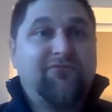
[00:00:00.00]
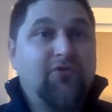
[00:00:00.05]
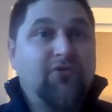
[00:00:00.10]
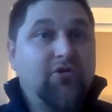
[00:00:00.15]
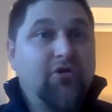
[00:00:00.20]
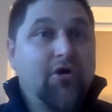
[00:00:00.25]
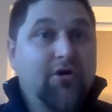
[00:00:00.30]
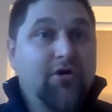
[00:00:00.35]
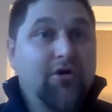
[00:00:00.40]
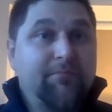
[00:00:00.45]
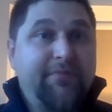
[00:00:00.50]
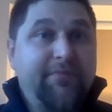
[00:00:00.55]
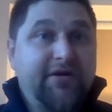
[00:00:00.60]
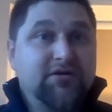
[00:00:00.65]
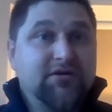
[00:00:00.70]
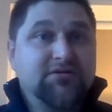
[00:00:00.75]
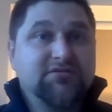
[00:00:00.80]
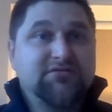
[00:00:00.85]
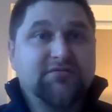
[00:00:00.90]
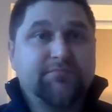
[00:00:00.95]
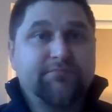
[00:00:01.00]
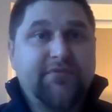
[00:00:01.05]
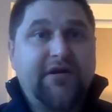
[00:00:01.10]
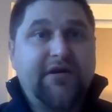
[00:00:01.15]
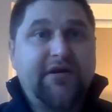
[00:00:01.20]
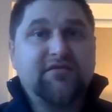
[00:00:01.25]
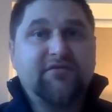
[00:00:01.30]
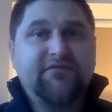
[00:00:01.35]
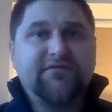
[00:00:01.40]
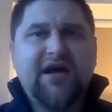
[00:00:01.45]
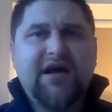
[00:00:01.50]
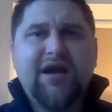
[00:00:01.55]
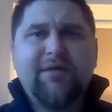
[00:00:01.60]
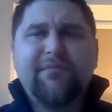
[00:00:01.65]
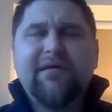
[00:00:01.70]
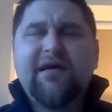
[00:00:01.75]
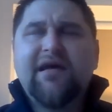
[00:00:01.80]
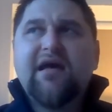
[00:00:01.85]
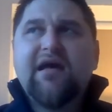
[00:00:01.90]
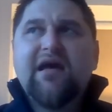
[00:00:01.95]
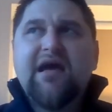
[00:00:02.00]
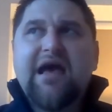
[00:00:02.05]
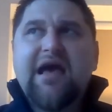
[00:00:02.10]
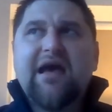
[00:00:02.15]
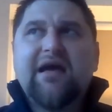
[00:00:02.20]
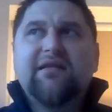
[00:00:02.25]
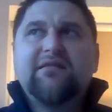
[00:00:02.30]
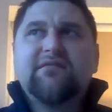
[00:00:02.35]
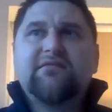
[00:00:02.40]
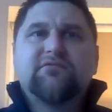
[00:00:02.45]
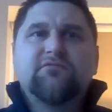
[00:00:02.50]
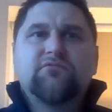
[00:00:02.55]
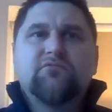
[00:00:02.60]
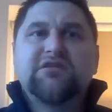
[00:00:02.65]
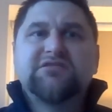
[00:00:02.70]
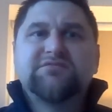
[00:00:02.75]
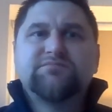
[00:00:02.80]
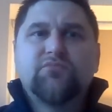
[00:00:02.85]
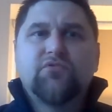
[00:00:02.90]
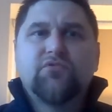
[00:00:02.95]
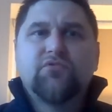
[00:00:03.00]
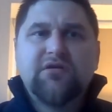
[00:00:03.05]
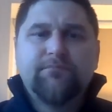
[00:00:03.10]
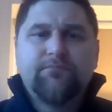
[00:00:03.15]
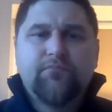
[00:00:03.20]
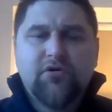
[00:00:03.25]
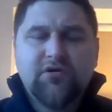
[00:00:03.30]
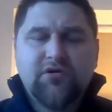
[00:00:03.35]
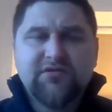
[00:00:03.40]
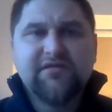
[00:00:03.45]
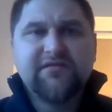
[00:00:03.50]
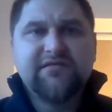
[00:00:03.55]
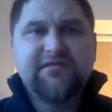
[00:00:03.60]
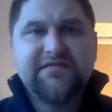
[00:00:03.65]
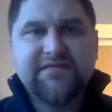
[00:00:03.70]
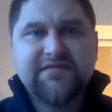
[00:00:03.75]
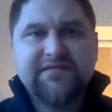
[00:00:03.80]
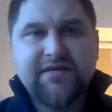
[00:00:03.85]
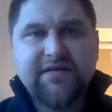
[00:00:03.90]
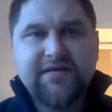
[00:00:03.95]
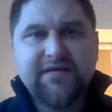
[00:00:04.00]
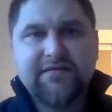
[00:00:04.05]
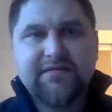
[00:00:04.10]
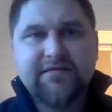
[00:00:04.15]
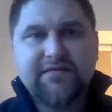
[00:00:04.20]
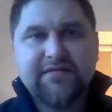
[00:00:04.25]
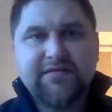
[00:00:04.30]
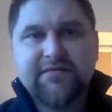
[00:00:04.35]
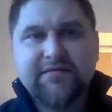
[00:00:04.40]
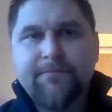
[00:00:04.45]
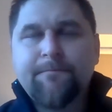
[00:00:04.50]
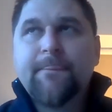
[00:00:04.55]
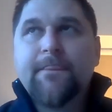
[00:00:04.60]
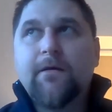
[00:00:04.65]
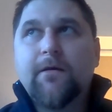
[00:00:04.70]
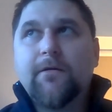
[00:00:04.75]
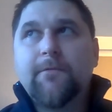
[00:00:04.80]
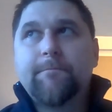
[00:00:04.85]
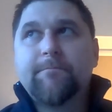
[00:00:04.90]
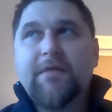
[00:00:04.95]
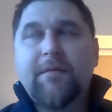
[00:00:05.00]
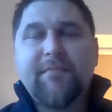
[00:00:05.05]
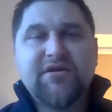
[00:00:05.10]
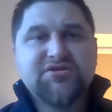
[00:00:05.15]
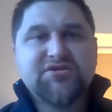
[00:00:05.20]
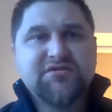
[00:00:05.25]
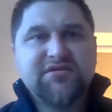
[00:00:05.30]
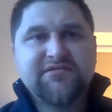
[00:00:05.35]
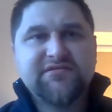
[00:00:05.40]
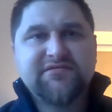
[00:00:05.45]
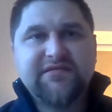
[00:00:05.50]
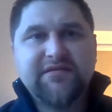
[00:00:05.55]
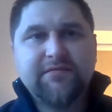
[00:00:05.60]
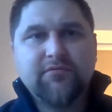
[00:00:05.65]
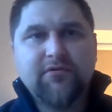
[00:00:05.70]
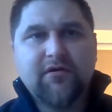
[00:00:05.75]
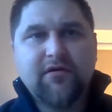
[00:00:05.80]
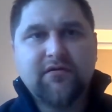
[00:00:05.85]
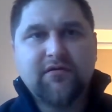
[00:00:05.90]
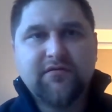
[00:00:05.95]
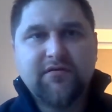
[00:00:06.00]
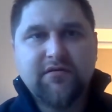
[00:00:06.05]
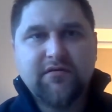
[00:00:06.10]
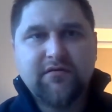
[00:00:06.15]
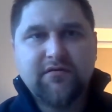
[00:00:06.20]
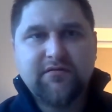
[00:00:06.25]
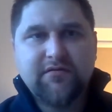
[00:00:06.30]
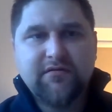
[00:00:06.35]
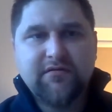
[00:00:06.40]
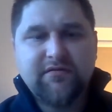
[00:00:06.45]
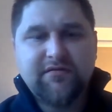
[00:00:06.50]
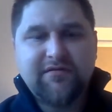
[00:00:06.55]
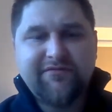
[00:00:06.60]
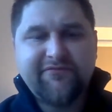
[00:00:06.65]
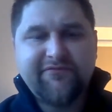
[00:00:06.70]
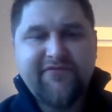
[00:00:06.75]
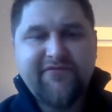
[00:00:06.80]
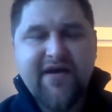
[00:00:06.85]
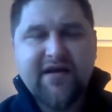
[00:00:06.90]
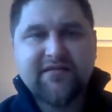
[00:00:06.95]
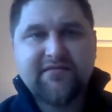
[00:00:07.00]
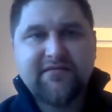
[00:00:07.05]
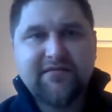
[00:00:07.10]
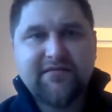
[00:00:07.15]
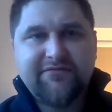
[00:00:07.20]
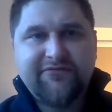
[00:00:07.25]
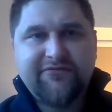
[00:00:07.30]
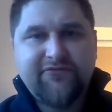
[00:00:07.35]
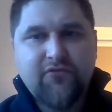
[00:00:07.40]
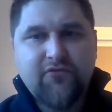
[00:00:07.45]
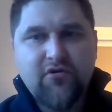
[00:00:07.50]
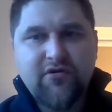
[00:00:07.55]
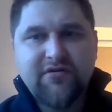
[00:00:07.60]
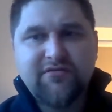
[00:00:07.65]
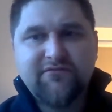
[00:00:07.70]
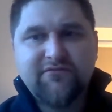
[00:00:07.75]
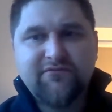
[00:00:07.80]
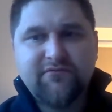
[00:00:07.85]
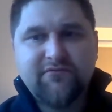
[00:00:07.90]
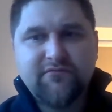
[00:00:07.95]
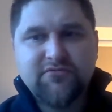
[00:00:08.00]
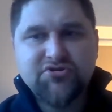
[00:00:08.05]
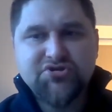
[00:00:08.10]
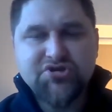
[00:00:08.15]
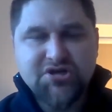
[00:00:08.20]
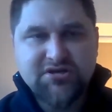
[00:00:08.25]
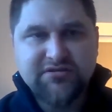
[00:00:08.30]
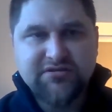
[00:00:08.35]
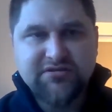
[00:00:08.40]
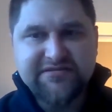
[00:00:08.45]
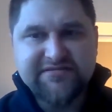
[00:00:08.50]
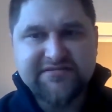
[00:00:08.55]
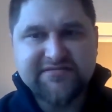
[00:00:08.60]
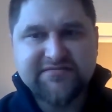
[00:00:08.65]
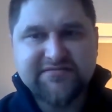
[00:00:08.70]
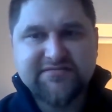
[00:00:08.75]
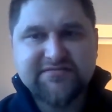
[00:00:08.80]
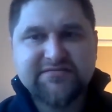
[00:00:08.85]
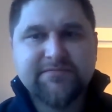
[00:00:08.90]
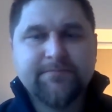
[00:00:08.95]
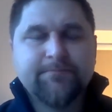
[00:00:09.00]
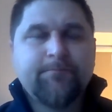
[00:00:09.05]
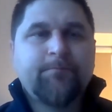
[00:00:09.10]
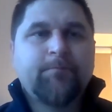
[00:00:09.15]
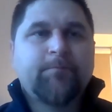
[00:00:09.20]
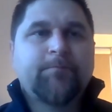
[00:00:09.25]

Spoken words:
for longer periods of time. And what is more important is that I mentioned this in the book, the fact that foreign journalists